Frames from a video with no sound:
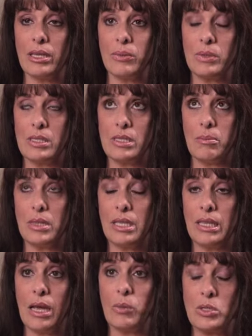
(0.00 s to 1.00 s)
It was
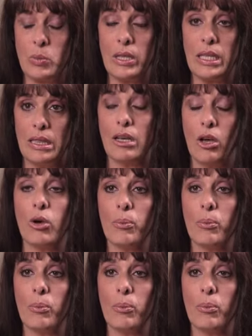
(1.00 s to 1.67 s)
something that was within the